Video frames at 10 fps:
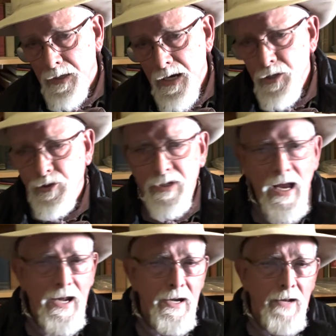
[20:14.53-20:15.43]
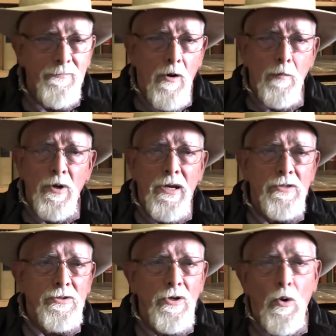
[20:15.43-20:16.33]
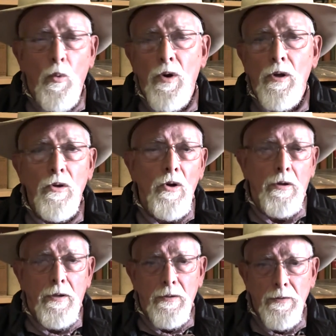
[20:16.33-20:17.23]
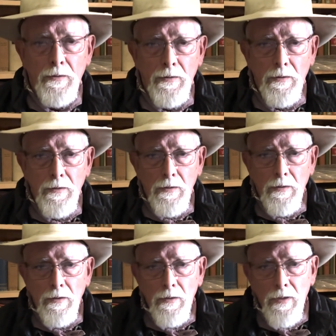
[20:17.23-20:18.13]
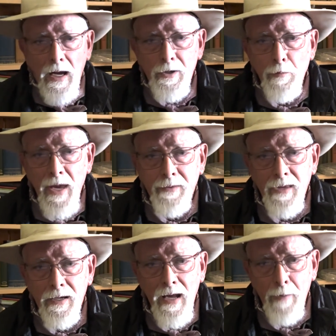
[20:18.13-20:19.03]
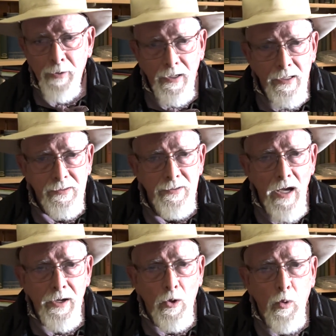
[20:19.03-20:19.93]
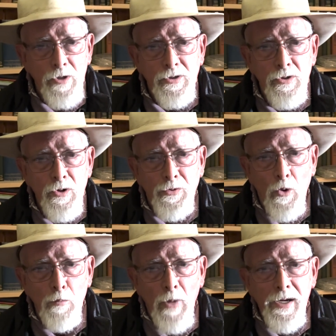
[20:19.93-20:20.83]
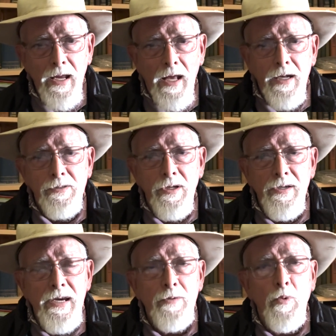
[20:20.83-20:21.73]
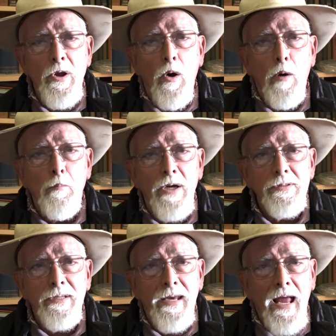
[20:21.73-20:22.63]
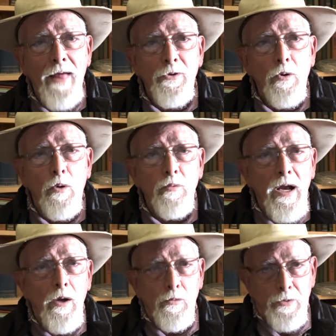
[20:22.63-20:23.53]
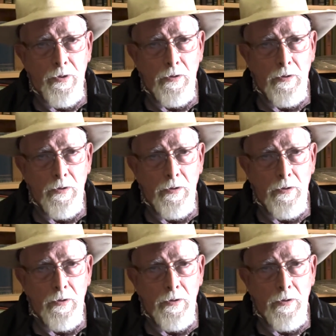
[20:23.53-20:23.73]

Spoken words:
each candidate farmer needs to know where to look. How to make that happen? It's not a question you throw money at, it's a need we all must gather around.